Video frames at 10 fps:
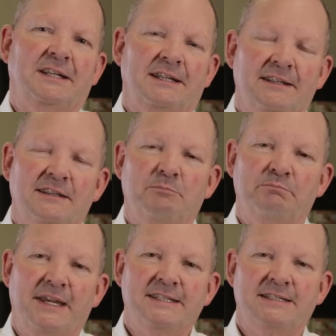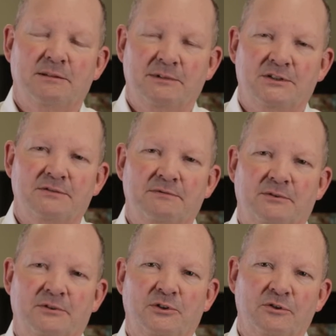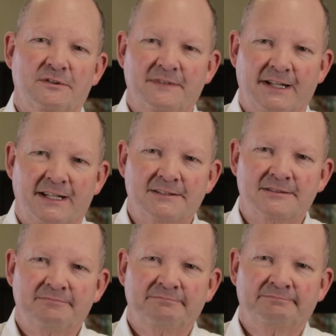can get the best image for your device.